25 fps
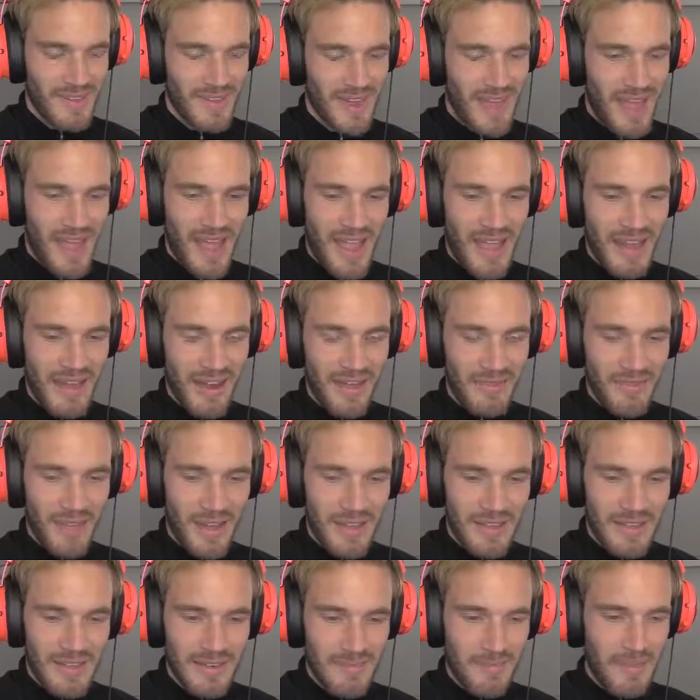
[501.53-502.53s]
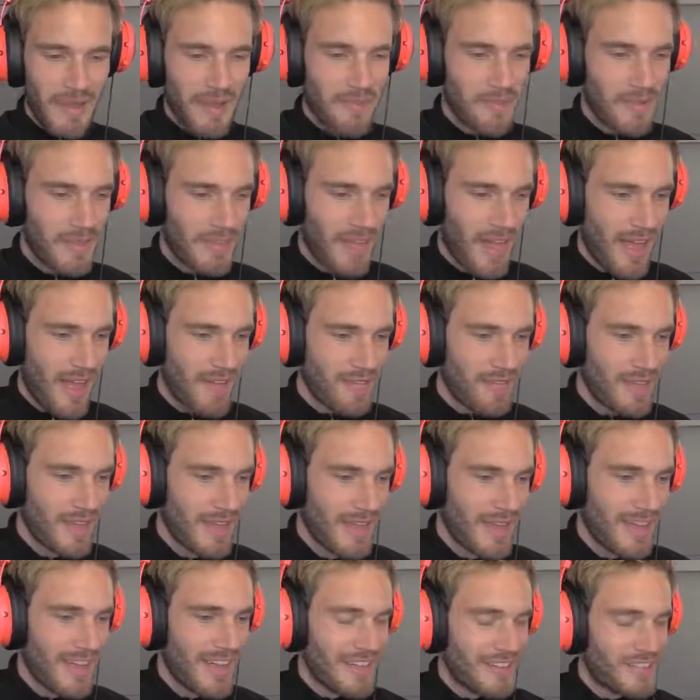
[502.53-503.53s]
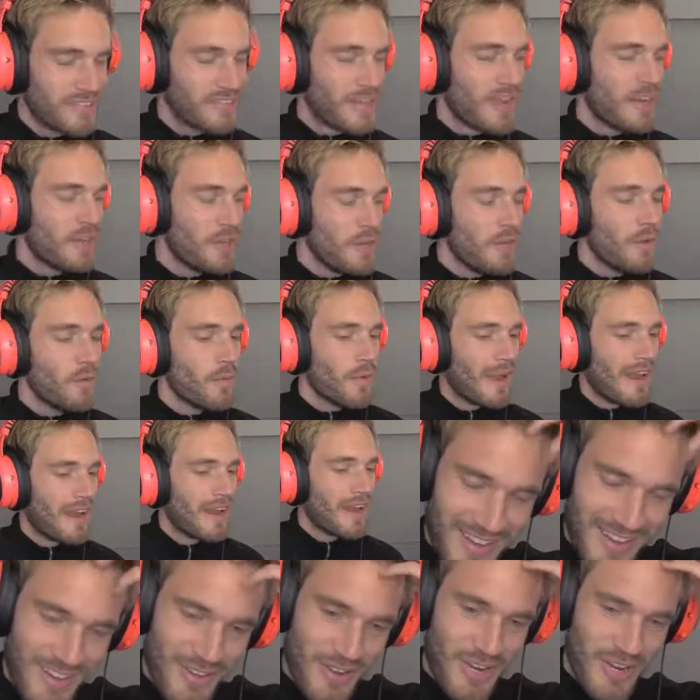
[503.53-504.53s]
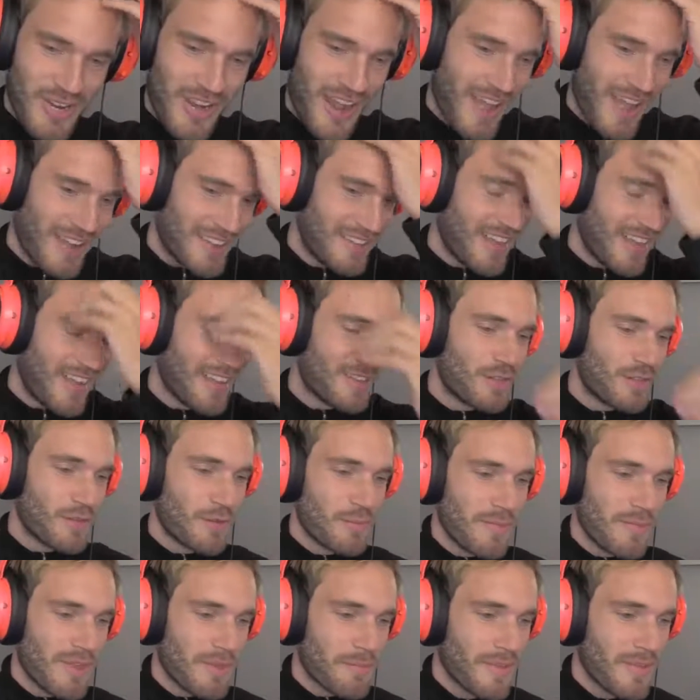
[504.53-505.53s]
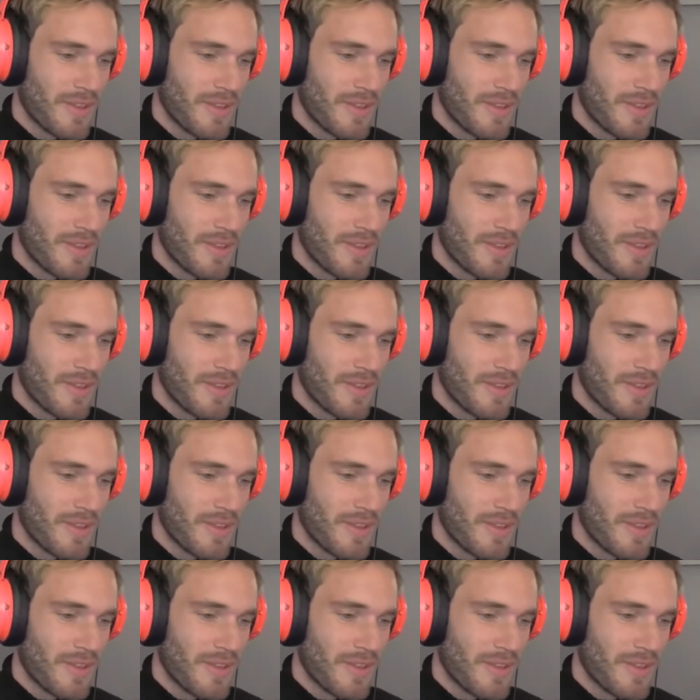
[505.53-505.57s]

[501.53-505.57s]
I hate how that didn't make me laugh. It says, I knew it. You could add that to me.